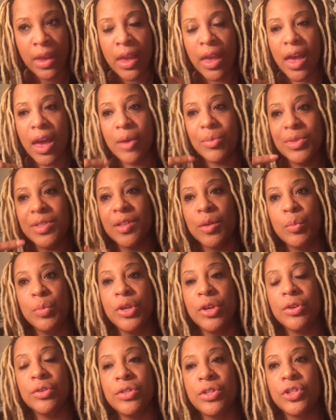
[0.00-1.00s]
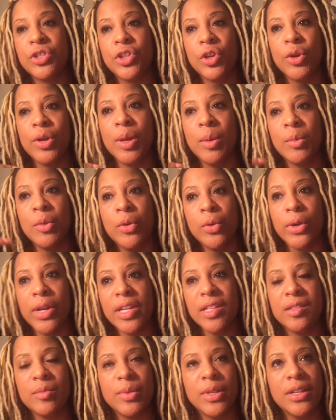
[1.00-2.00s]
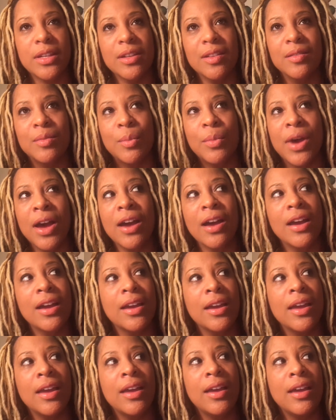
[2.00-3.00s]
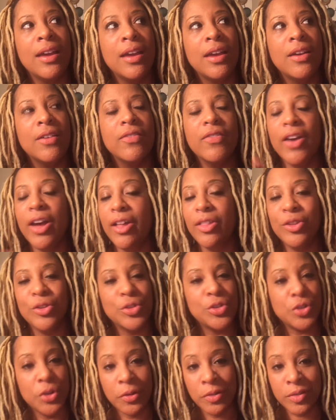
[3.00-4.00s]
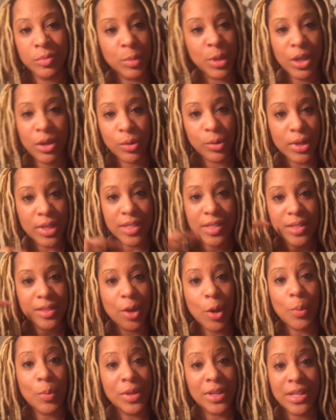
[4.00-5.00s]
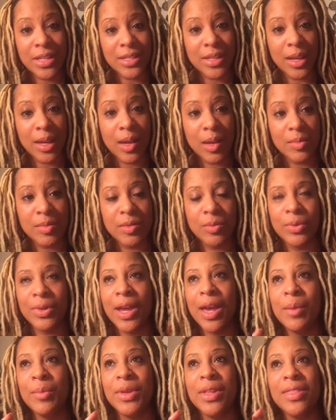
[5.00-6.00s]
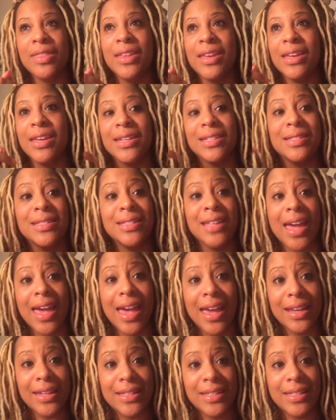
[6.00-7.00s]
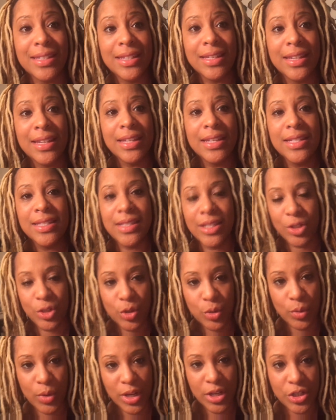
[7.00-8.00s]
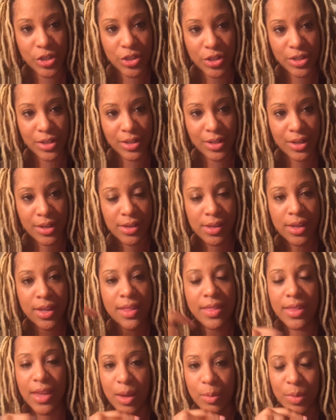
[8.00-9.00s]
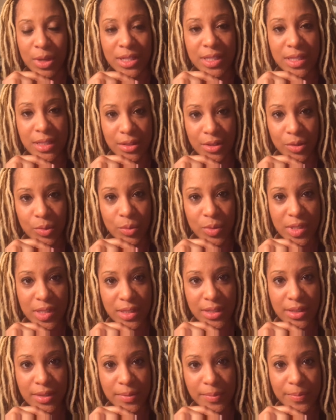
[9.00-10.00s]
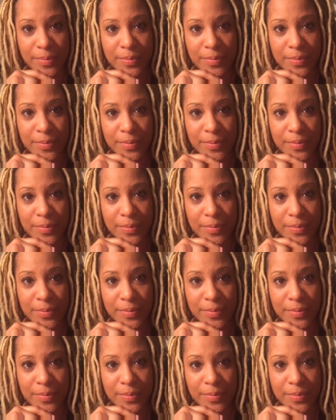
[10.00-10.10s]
I was compelled to show him grace because my Father shows me grace so many times when I'm in the exact situation that my son was in.